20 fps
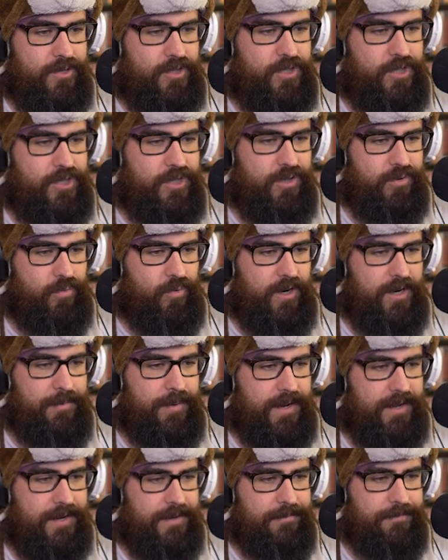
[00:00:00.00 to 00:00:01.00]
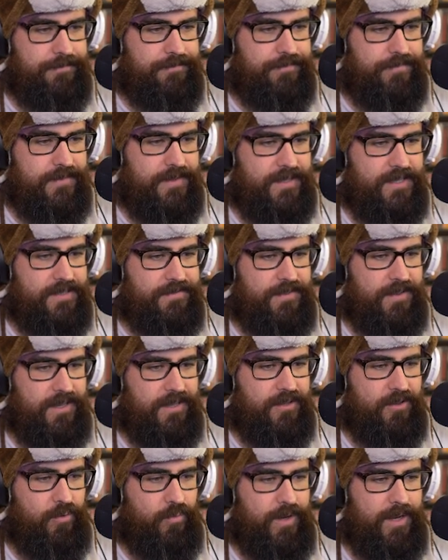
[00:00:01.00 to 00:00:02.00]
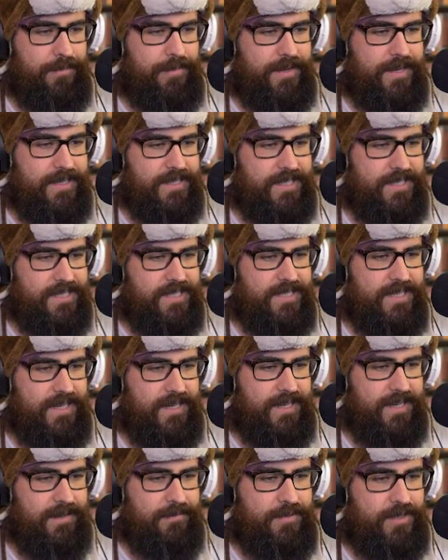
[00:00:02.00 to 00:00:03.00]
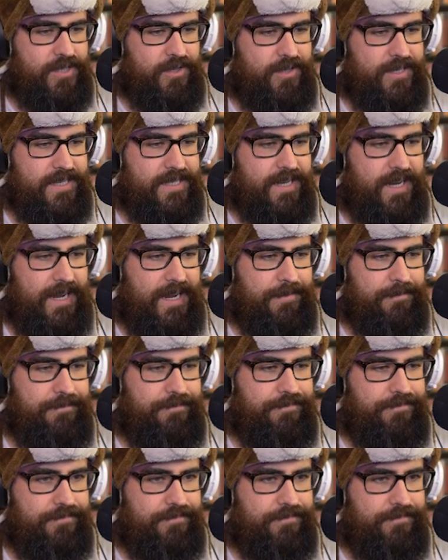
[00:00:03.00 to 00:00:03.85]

you shouldn't worry about it. He's feeling a little weak because he's sick. I'm sure he's not